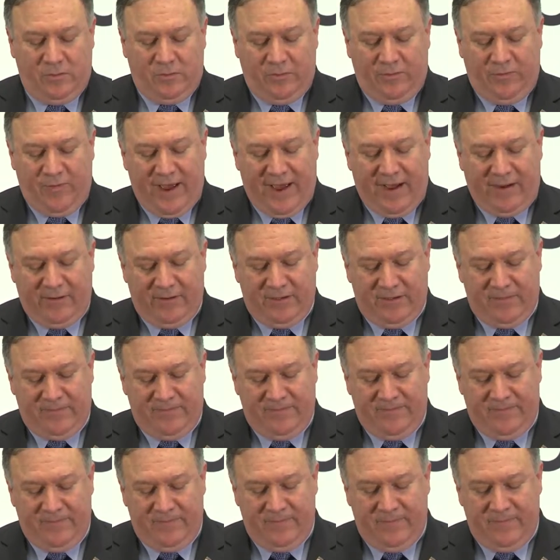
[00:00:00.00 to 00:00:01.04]
were found.
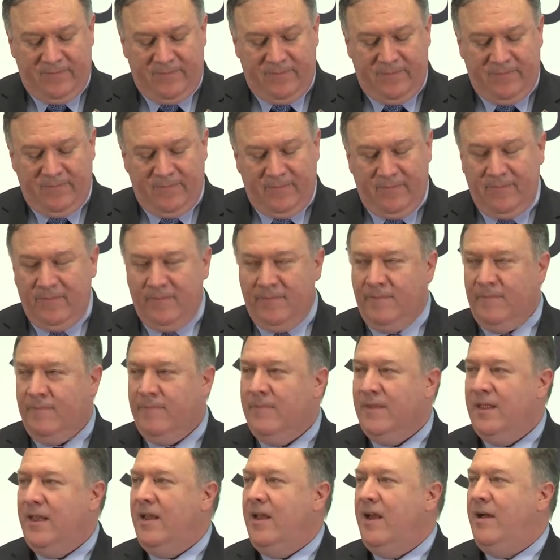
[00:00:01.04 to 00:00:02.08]

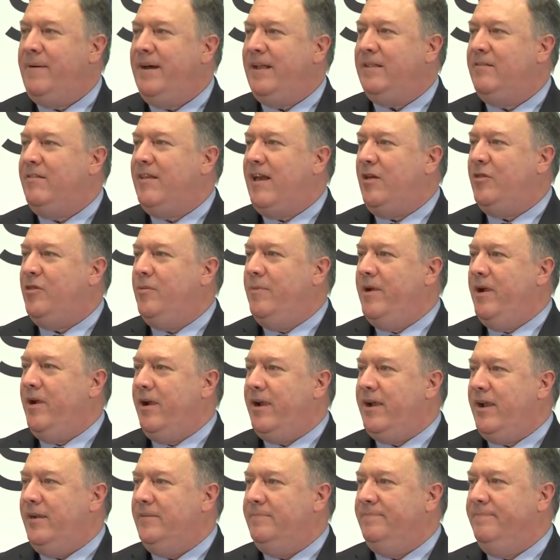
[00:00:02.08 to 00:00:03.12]
How about South
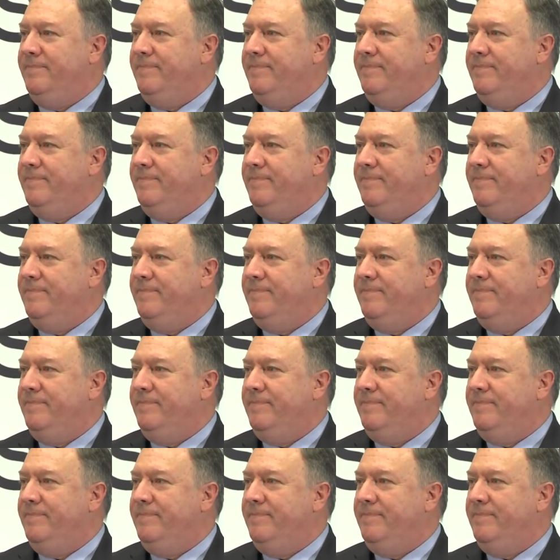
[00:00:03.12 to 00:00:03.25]
America?